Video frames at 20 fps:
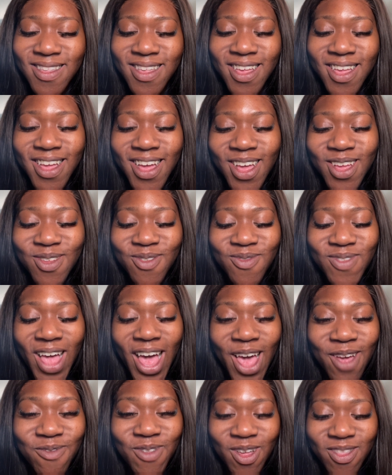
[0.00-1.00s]
I, I
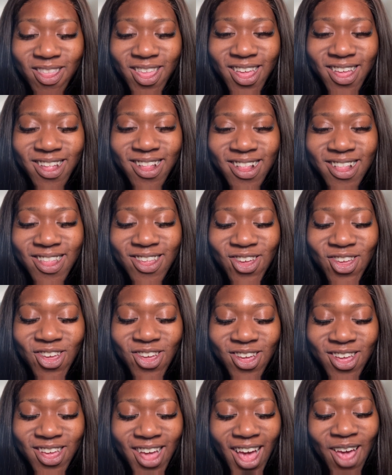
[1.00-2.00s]
have nothing to
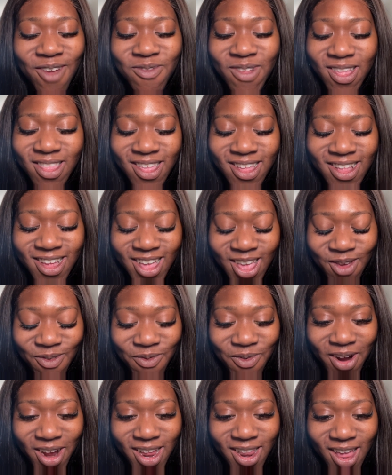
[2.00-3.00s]
cook. I have nothing to give
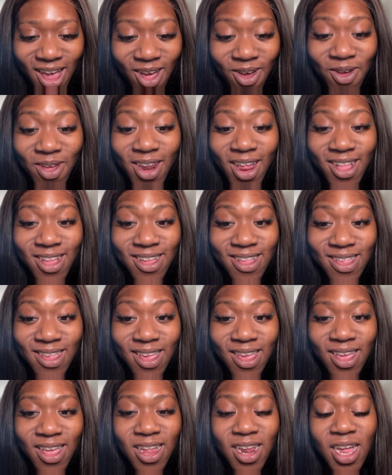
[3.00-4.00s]
right now and I need to
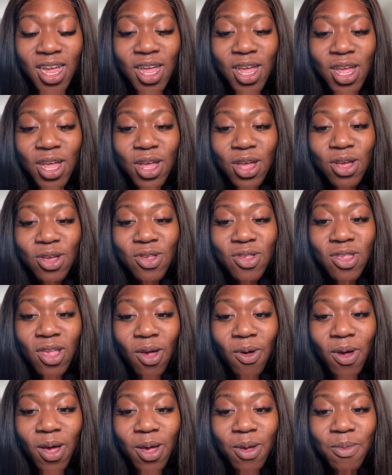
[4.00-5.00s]
eat.
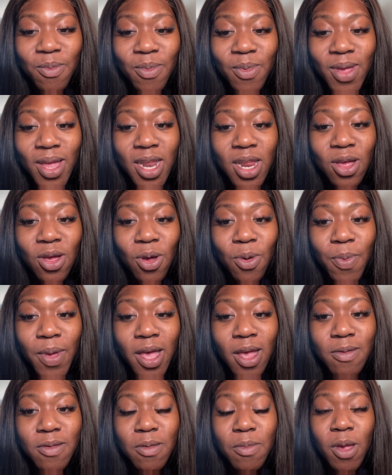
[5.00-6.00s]
So I'm um, gonna go pick
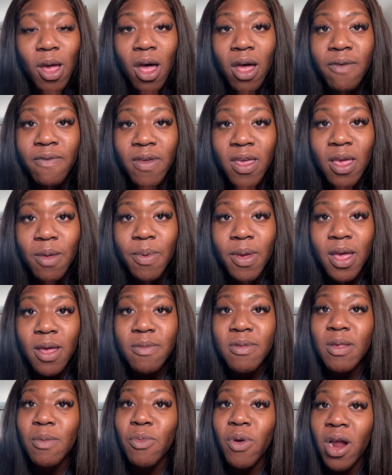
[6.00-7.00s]
up some coffee, pick up
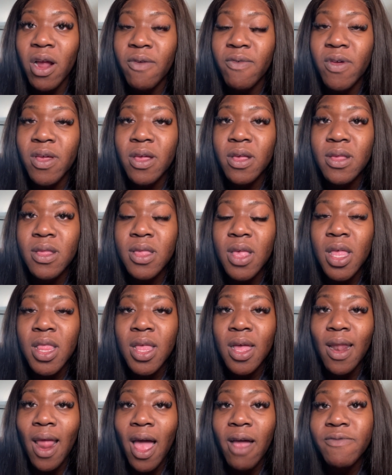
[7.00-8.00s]
some breakfast, and
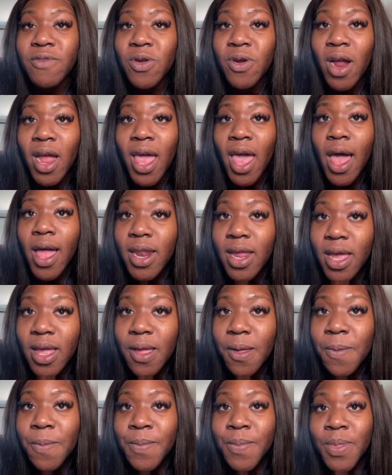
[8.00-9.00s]
then after I
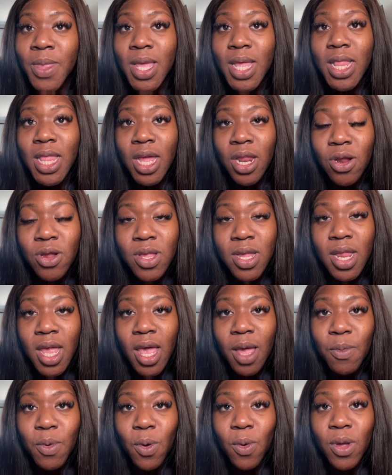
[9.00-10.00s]
edit, later today
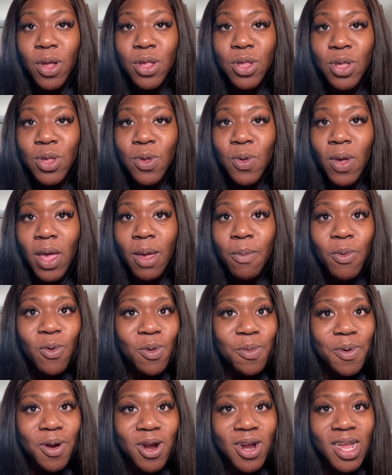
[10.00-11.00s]
I'm going to a pool
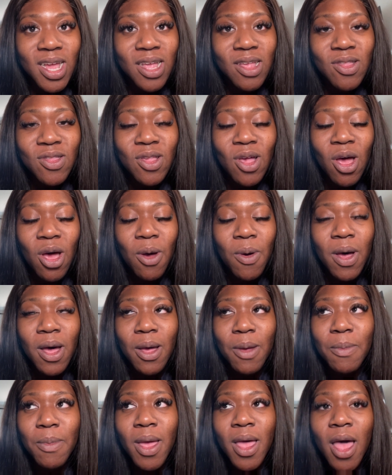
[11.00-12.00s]
party. So
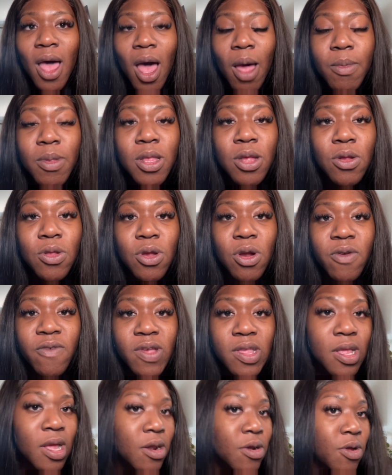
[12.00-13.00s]
um, I'm a little
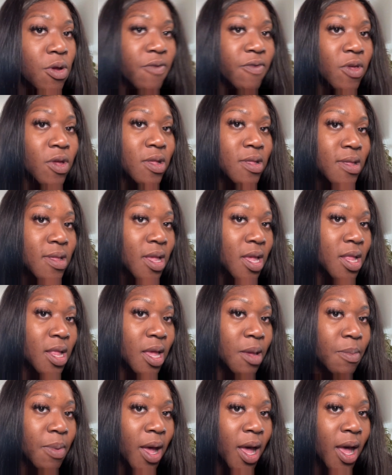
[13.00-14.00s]
nervous. I don't know if you can see
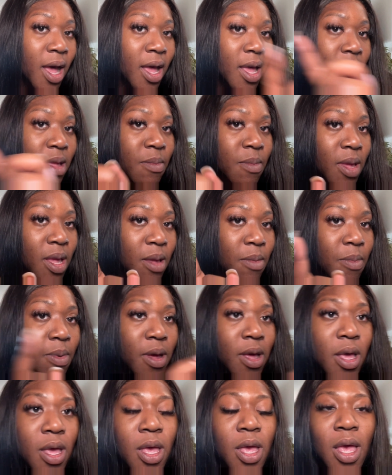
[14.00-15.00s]
like behind me,
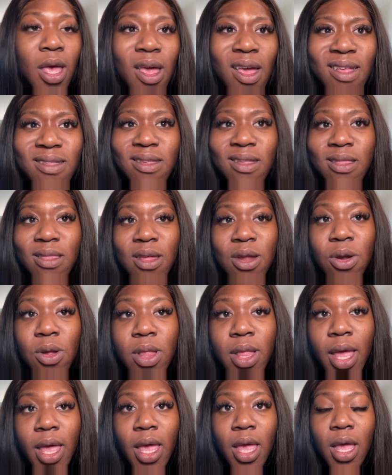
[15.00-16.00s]
but it's a little
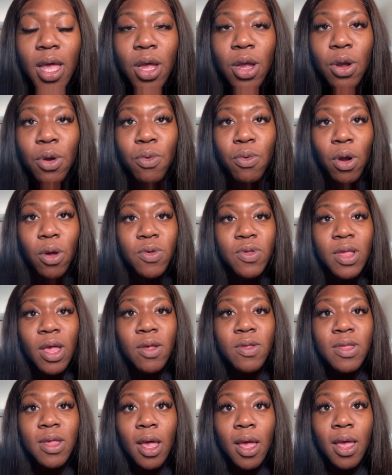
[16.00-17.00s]
like gross
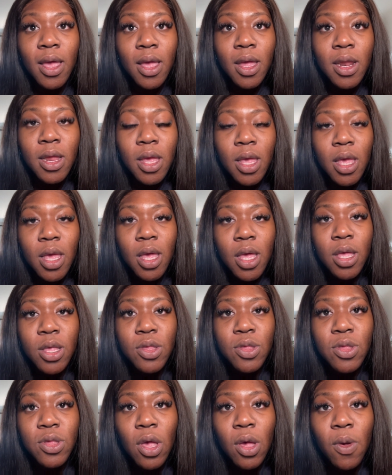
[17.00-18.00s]
outside.
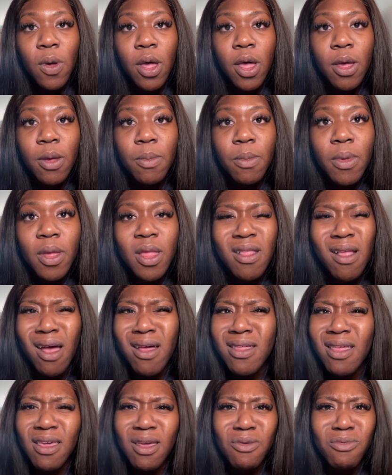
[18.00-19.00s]
So um, not
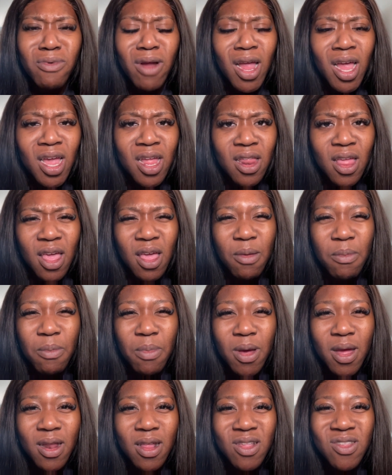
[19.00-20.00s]
like raining,
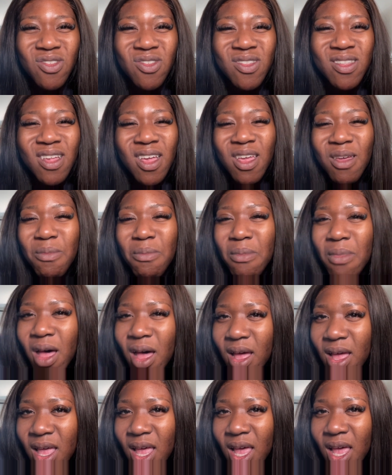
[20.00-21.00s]
but it's just like
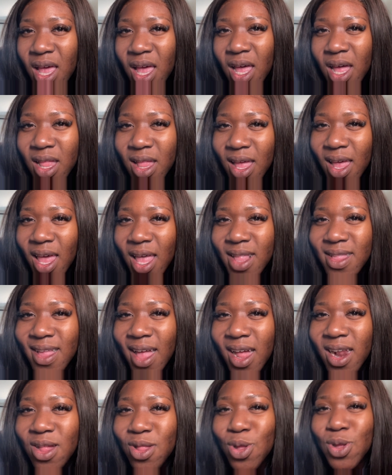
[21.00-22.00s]
mucky. Like it
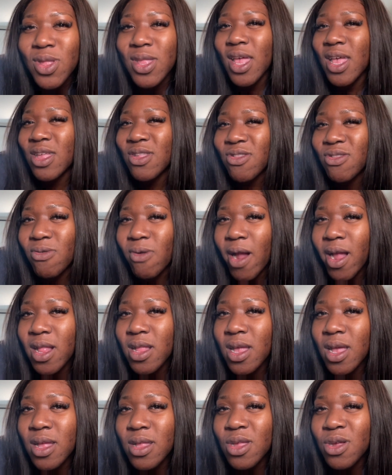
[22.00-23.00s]
kind of looks like it's
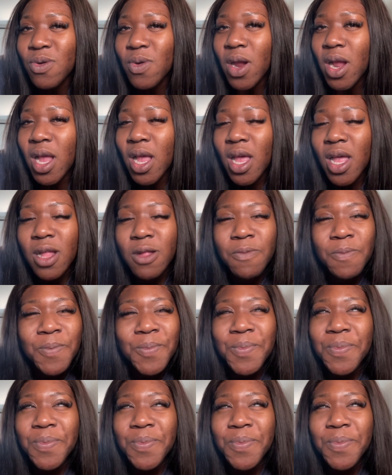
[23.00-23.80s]
threatening to rain.